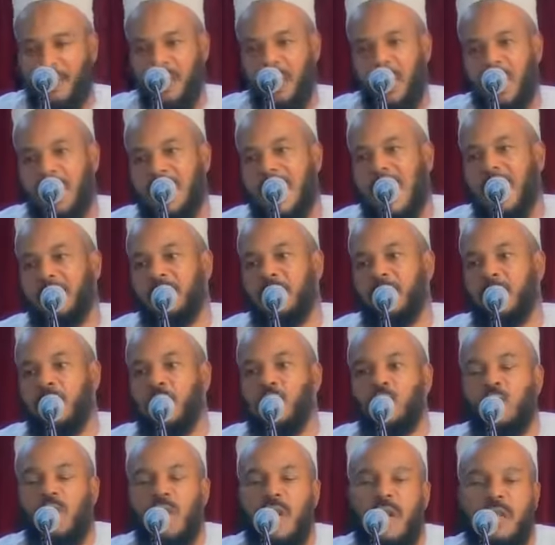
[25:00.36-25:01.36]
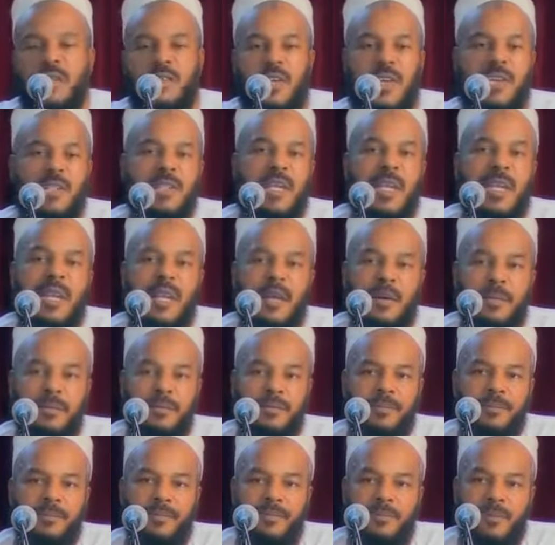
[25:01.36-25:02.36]
after the time of
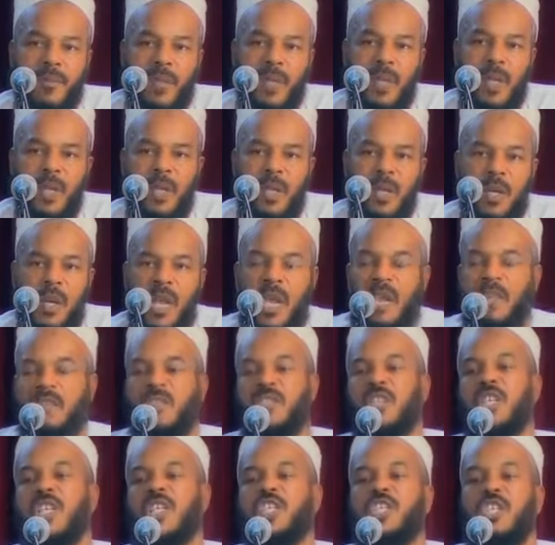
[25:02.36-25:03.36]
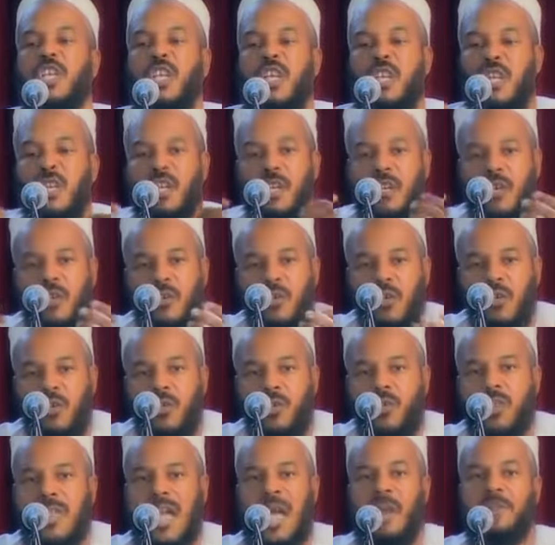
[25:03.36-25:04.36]
Rasulullah, he's teaching
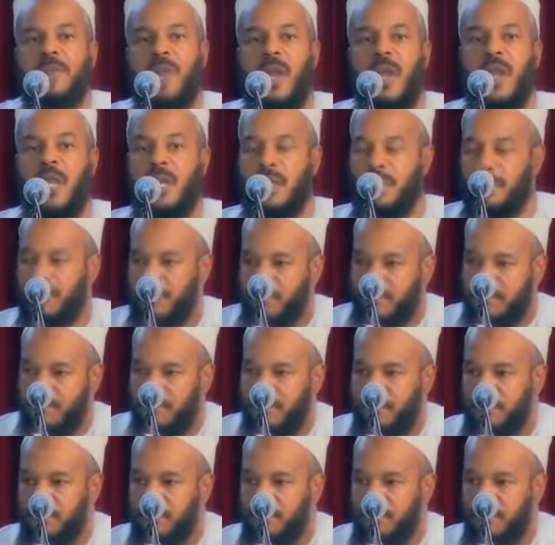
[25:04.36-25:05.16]
tabi'een,